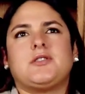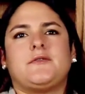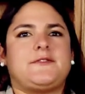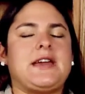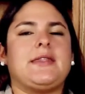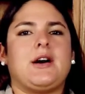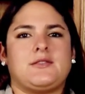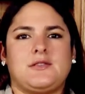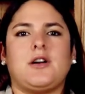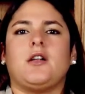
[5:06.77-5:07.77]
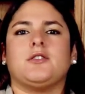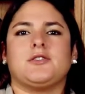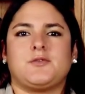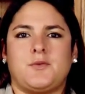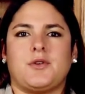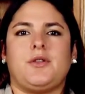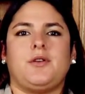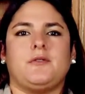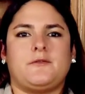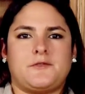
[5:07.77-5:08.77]
of $10,000 worth
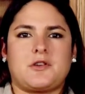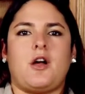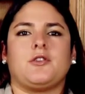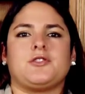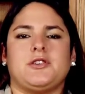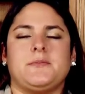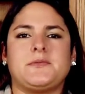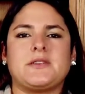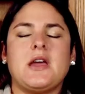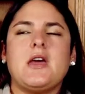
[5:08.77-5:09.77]
of scholarships.